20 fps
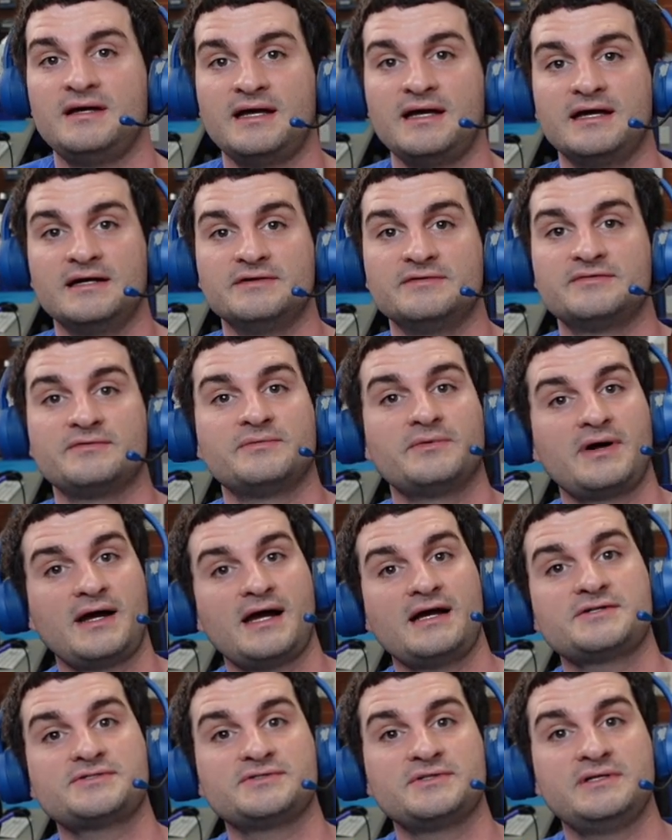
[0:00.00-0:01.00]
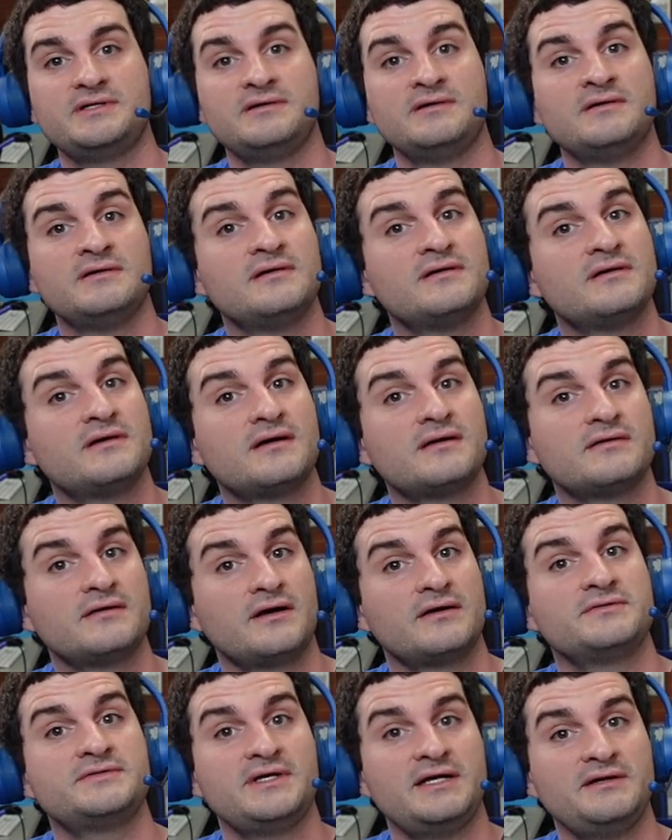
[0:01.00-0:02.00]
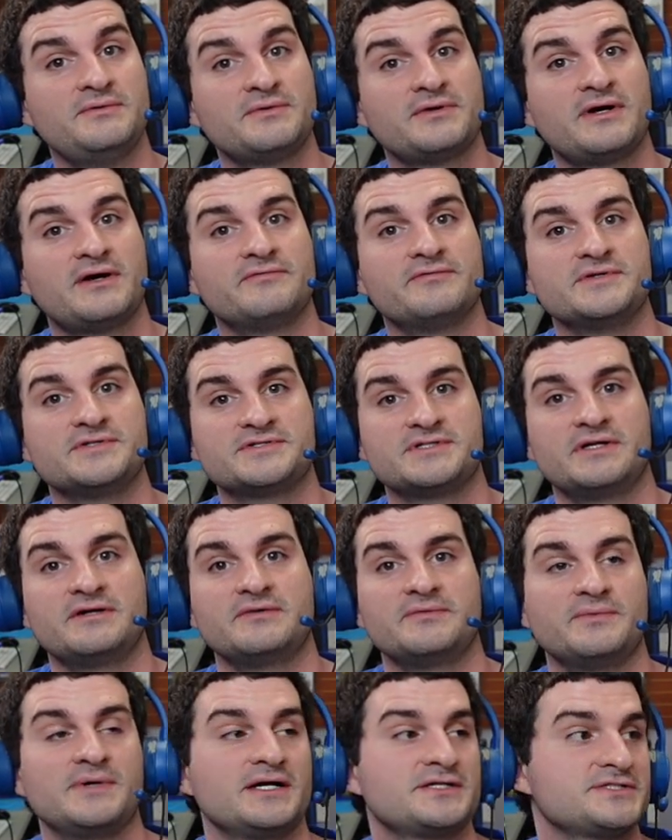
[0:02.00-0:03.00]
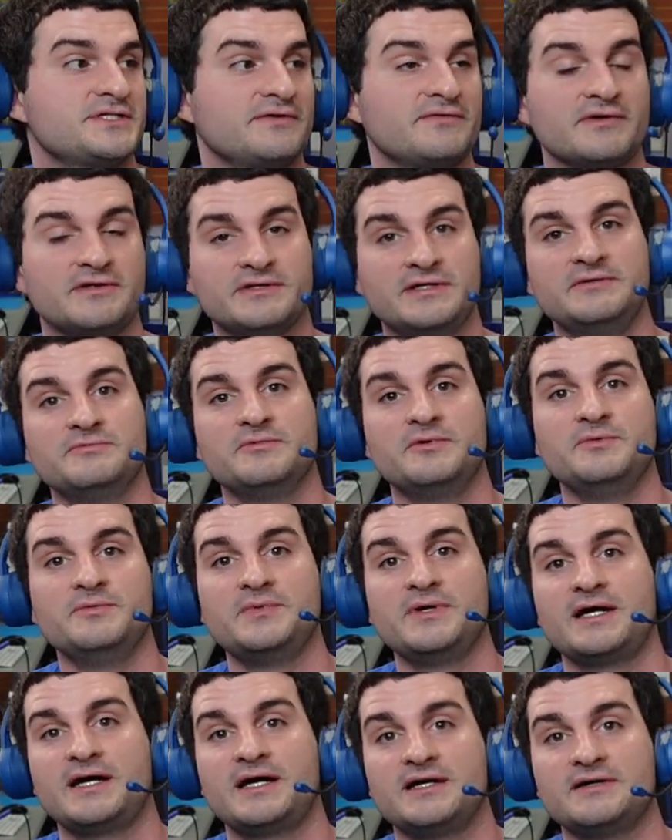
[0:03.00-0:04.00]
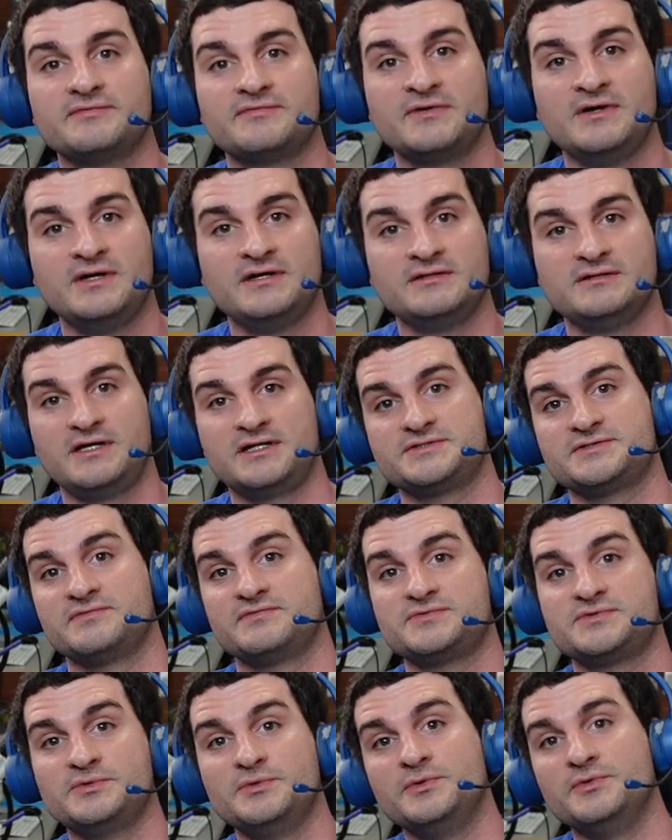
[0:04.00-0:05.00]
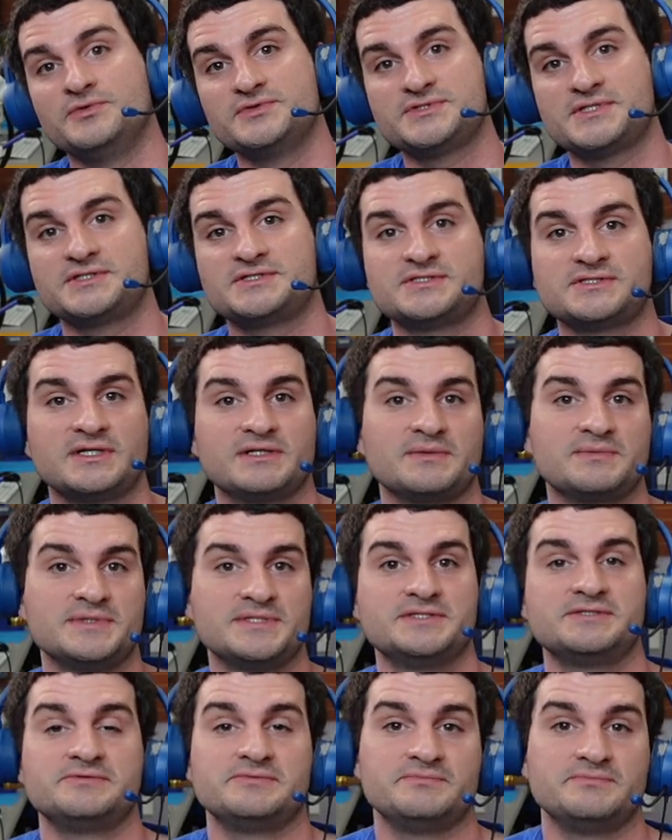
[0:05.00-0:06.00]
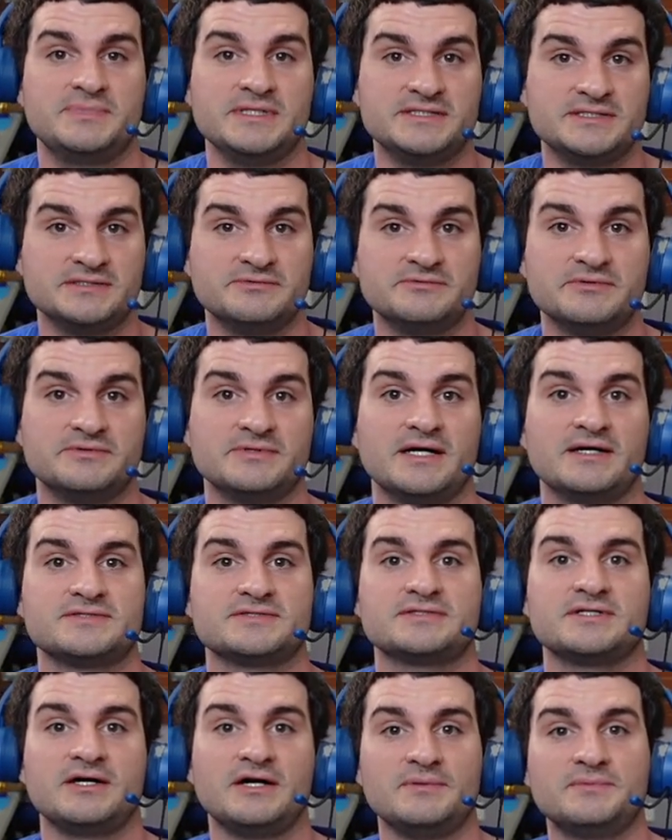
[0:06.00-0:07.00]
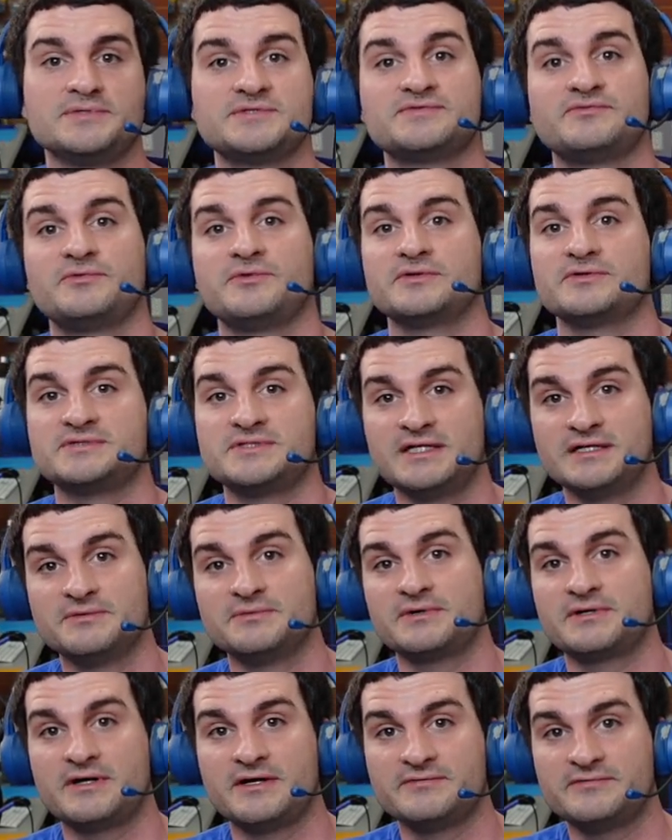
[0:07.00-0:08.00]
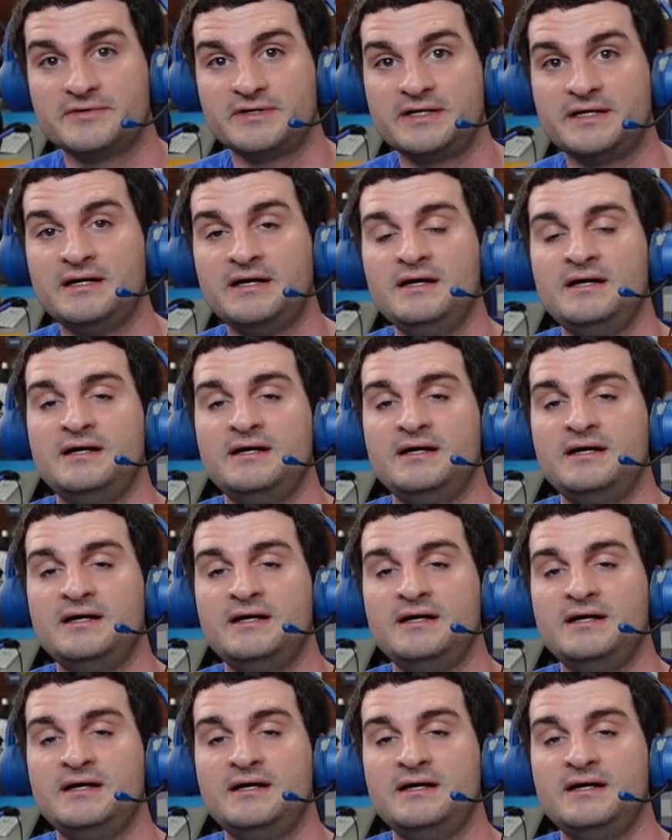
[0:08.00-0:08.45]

And we're actually a data recovery center. We actually have a clean room. We have lots of tools such as like the PC3000 to help us for data recovery.